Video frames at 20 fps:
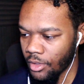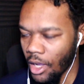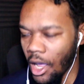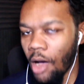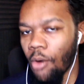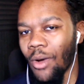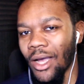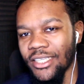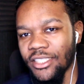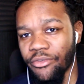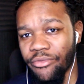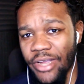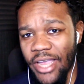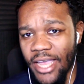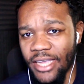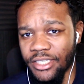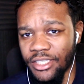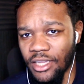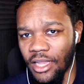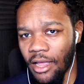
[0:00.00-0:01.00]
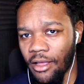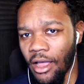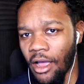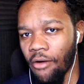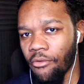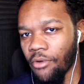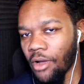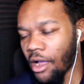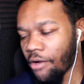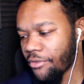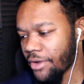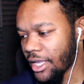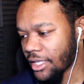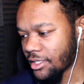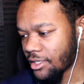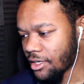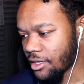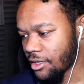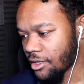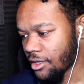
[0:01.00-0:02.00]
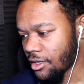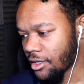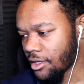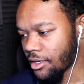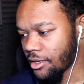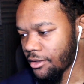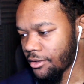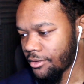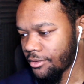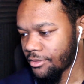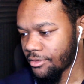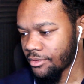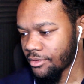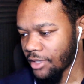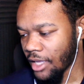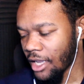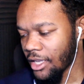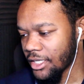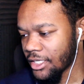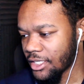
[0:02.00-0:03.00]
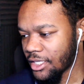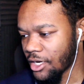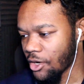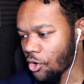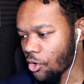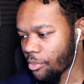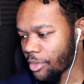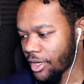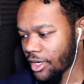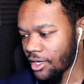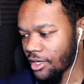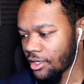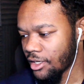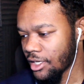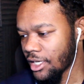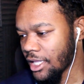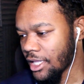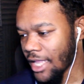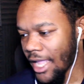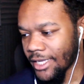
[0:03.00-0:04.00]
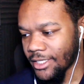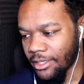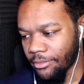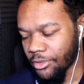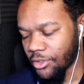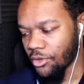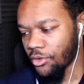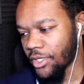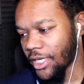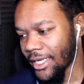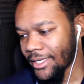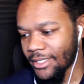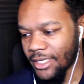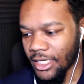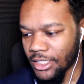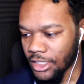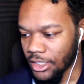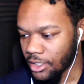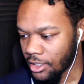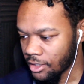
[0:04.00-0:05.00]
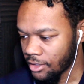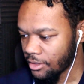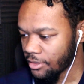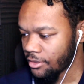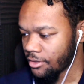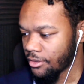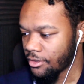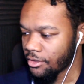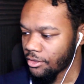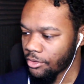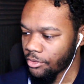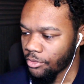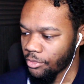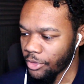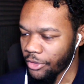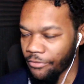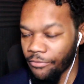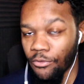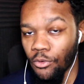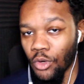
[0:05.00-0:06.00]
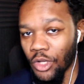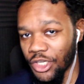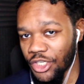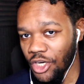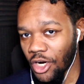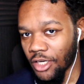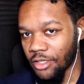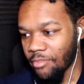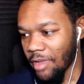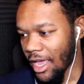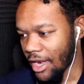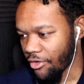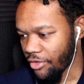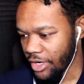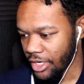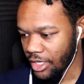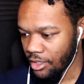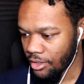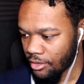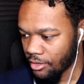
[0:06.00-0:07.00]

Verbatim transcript: I'll watch the reaction. I'll, I'll react to the, uh, I'll listen to the opening the next episode, next session, with a fully charged battery.